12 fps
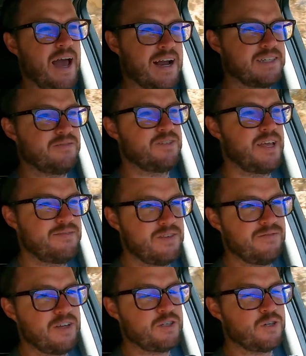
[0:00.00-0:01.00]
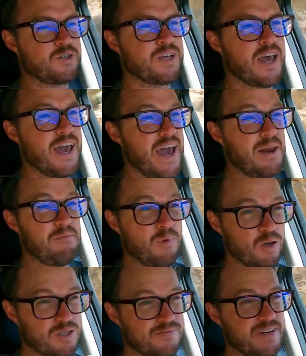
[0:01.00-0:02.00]
active safety features, and
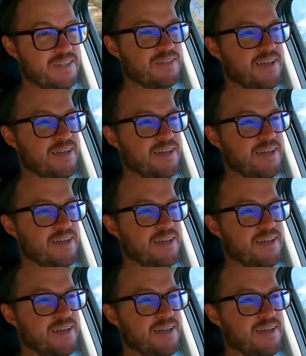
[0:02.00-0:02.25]
most of it is